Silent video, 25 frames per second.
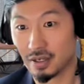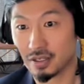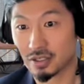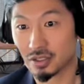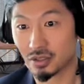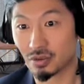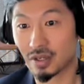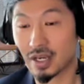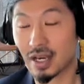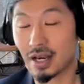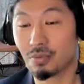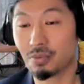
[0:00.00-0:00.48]

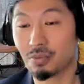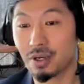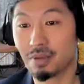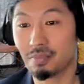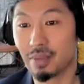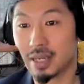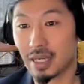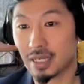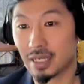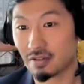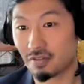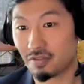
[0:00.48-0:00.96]
So can we
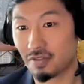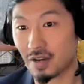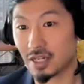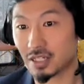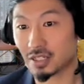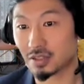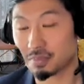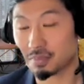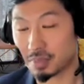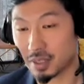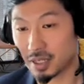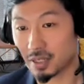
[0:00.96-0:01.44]
make the
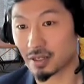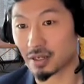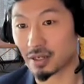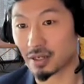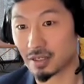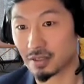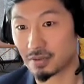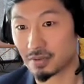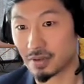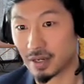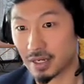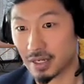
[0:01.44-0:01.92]
fascia
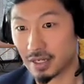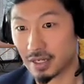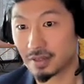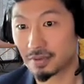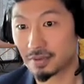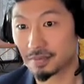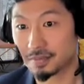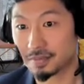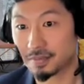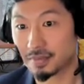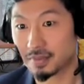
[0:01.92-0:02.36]
better, right?